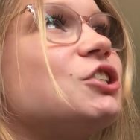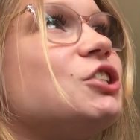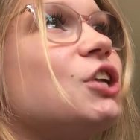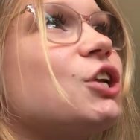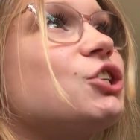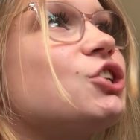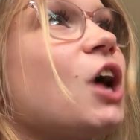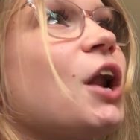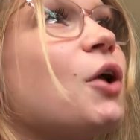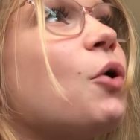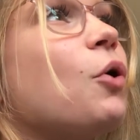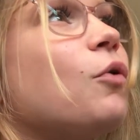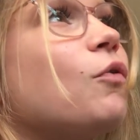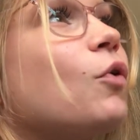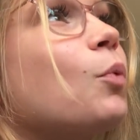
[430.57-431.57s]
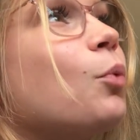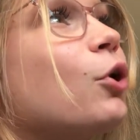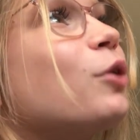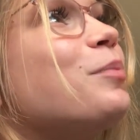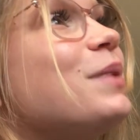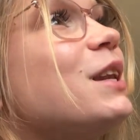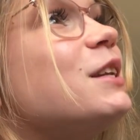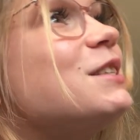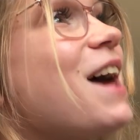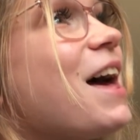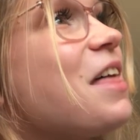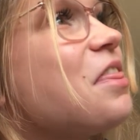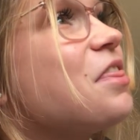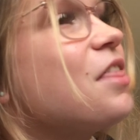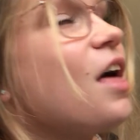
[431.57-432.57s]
She does try to overwork me to death,